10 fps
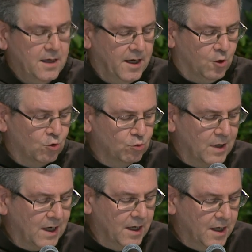that
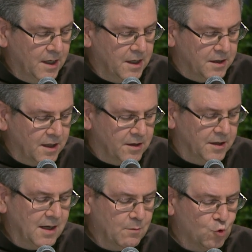
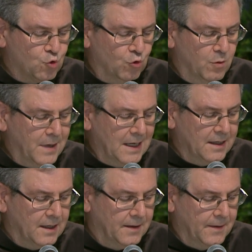lives together
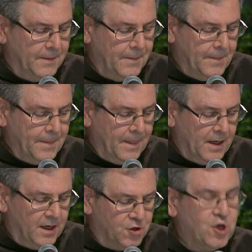with
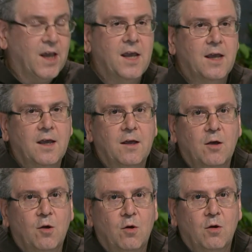a Jew
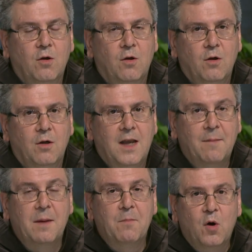and Muslim
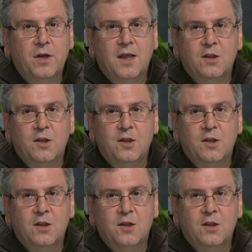presence.